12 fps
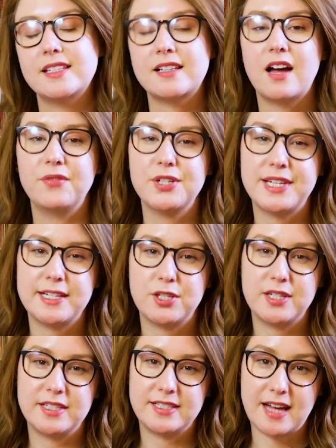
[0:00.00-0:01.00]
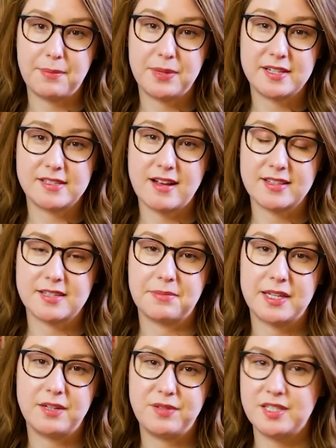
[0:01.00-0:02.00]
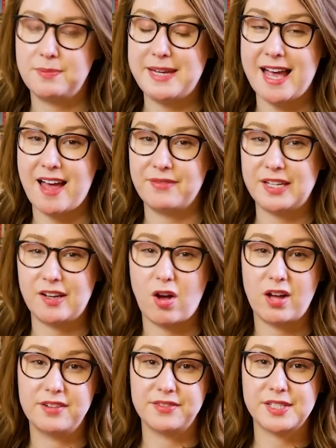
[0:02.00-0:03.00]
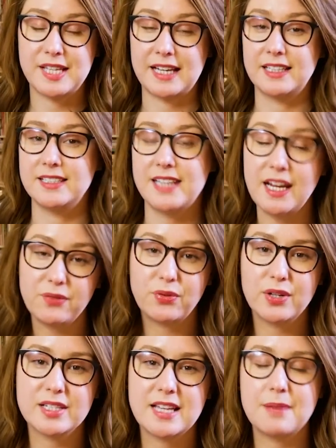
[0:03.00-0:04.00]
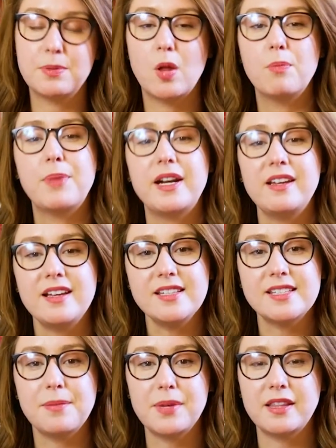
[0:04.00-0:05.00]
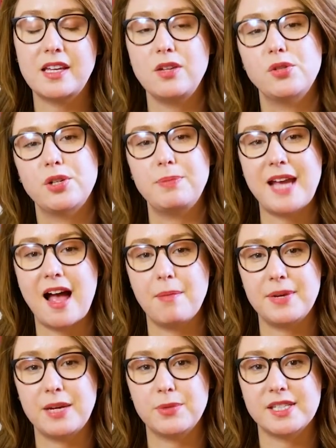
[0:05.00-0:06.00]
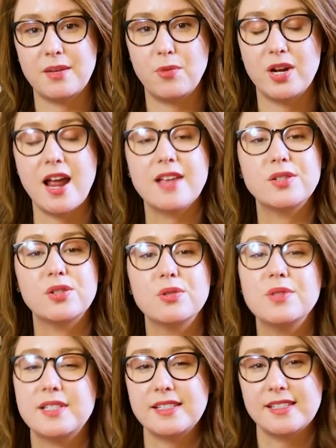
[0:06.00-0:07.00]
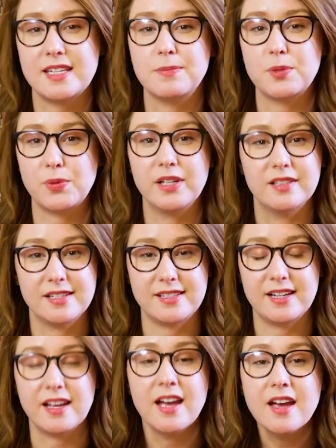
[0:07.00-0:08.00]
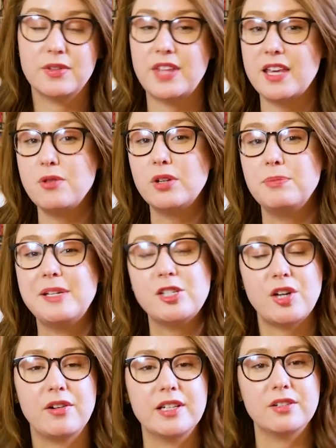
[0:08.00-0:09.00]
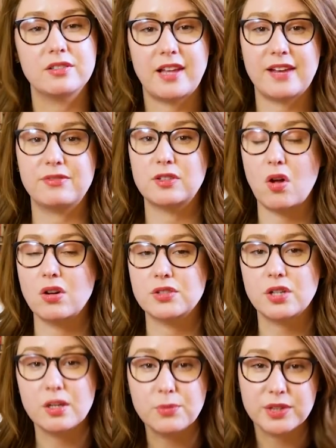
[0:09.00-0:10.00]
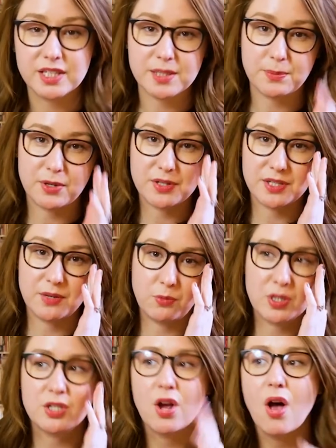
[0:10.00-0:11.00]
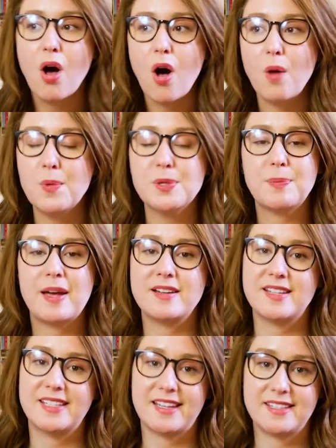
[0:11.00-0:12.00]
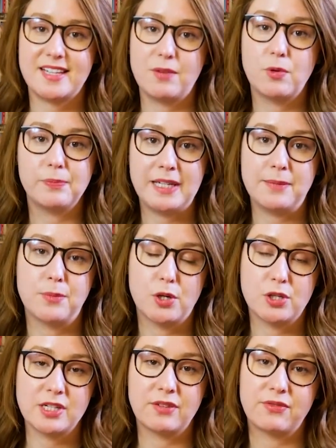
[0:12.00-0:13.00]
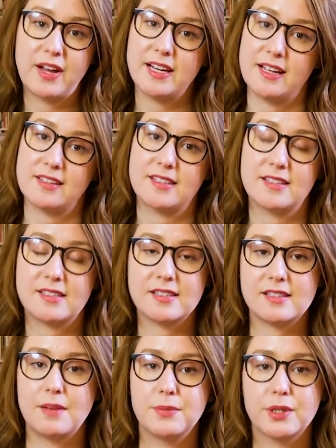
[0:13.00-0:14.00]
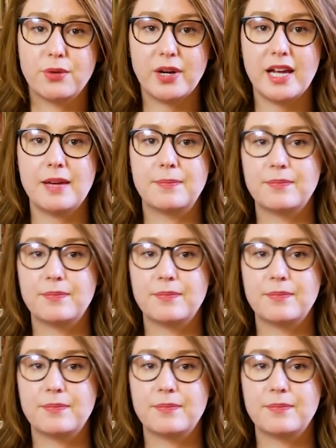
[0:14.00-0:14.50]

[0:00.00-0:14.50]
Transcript: this conversation in depth is not something you need to be having on the second date, for example, but it is something that you should be happening with someone as soon as it seems realistic that you could be sharing your life long term with this person, which almost by necessity will mean merging finances to some degree.